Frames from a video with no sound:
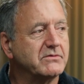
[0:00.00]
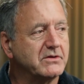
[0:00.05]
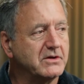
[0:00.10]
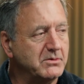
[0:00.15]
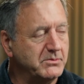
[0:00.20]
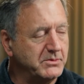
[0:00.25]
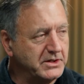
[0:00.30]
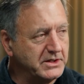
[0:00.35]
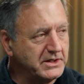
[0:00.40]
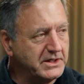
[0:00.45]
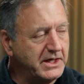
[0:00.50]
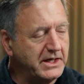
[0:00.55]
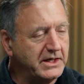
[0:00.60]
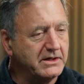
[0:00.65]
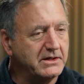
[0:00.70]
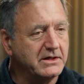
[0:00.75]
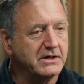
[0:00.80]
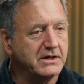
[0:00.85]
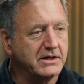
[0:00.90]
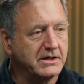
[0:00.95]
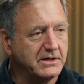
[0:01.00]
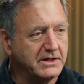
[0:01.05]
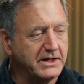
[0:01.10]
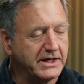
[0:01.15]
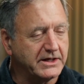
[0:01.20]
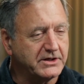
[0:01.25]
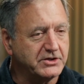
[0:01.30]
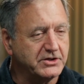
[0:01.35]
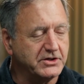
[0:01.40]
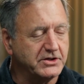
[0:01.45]
communicating in a
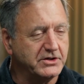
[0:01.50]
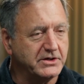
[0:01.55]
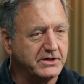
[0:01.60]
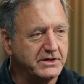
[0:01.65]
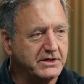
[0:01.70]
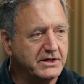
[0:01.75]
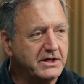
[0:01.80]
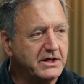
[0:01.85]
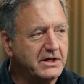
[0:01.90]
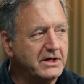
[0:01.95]
lecture, and